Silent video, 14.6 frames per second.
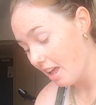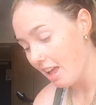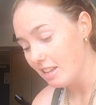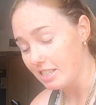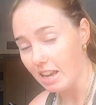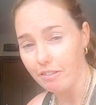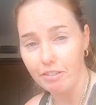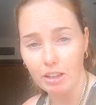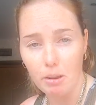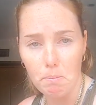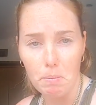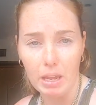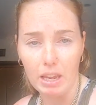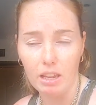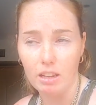Definitely
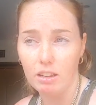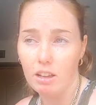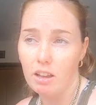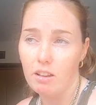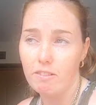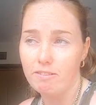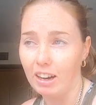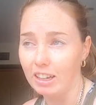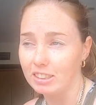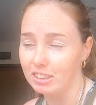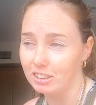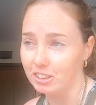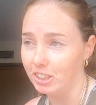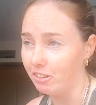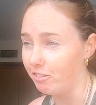be
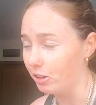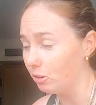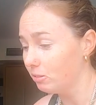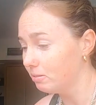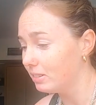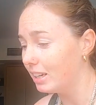faster in the field